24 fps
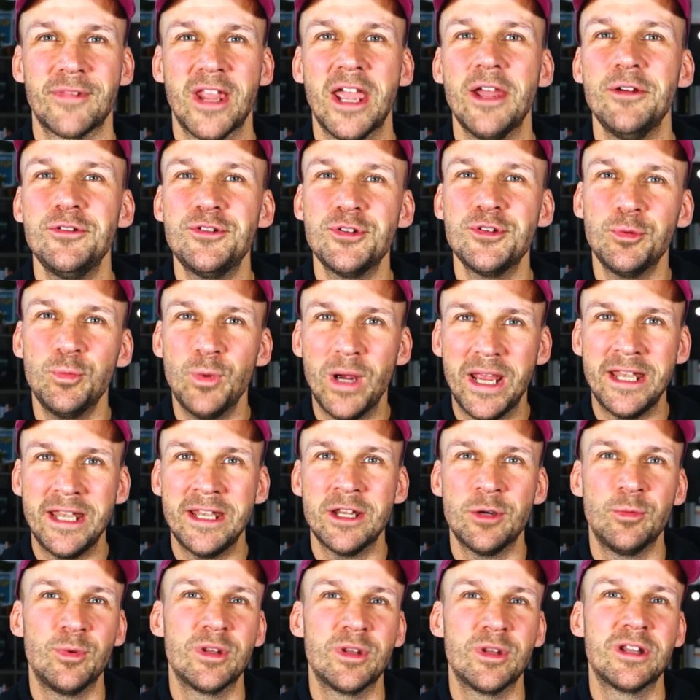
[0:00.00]
how to win
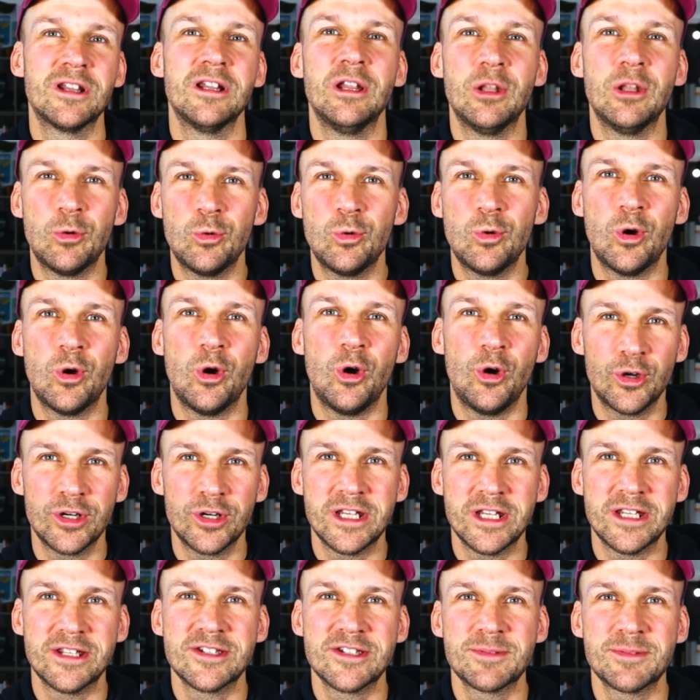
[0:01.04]
with low
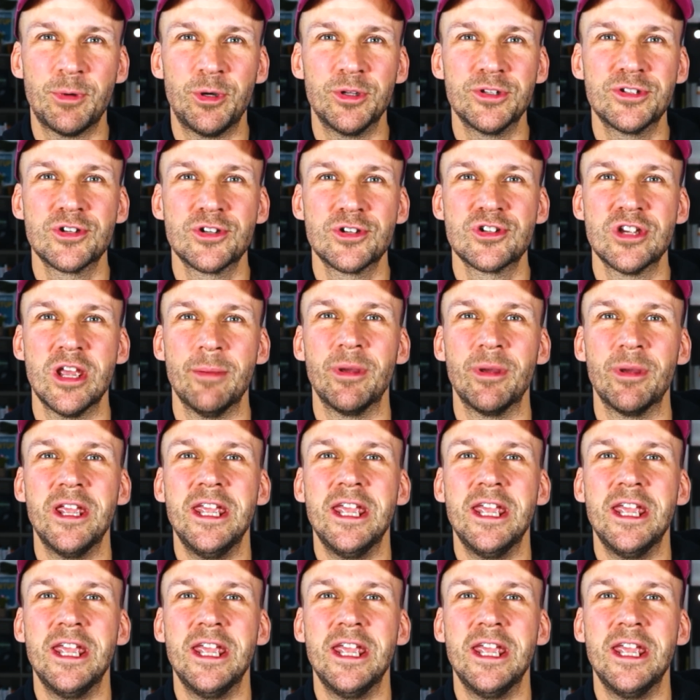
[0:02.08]
audience sponsorship